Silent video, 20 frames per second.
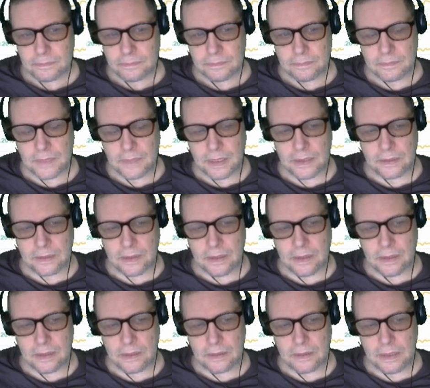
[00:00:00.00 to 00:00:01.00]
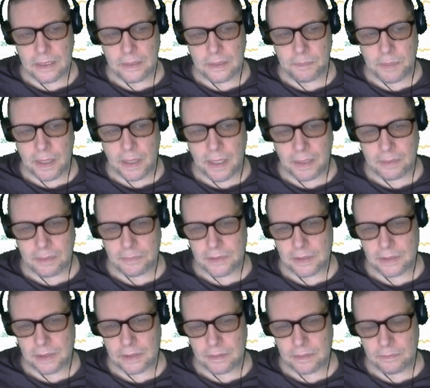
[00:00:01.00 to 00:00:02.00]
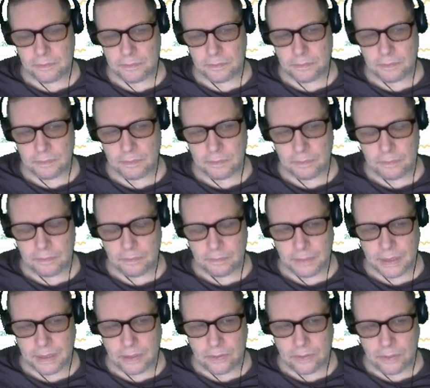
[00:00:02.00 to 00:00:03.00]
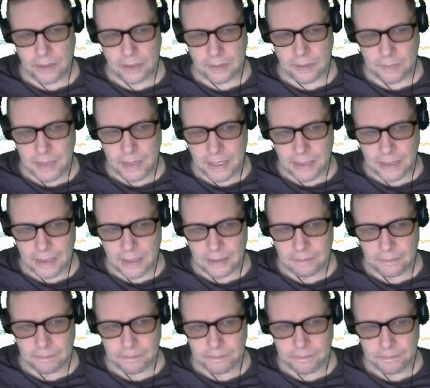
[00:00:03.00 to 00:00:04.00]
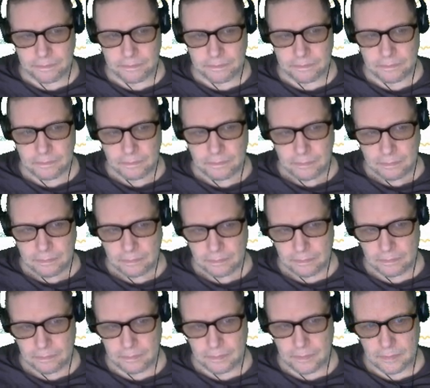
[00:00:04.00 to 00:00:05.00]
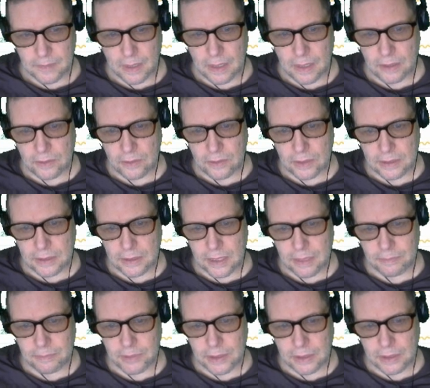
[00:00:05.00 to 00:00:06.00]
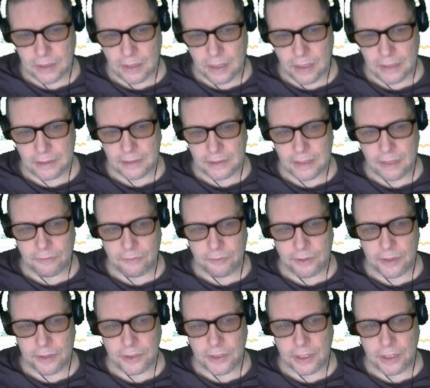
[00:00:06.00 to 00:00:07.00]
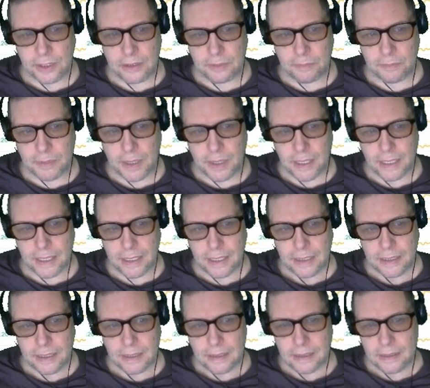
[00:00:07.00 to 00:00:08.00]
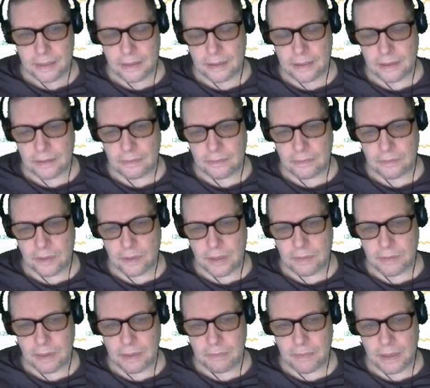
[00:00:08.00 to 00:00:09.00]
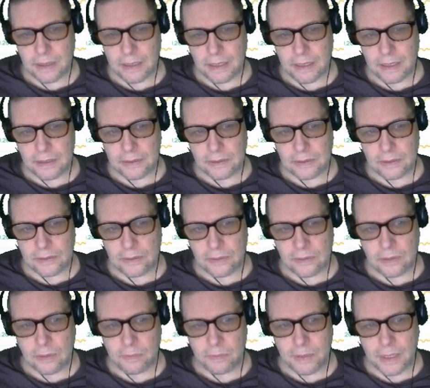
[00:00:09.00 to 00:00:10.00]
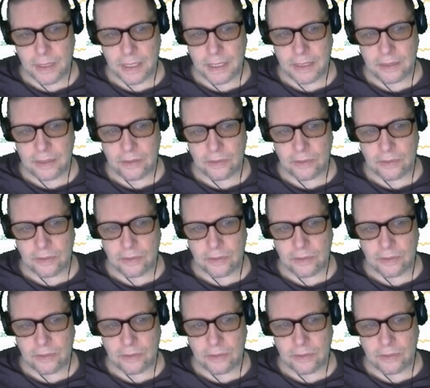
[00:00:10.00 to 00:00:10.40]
These bottoms that Bitcoin is making are good times to cost average in to buy. What I mean by that is, don't go buying your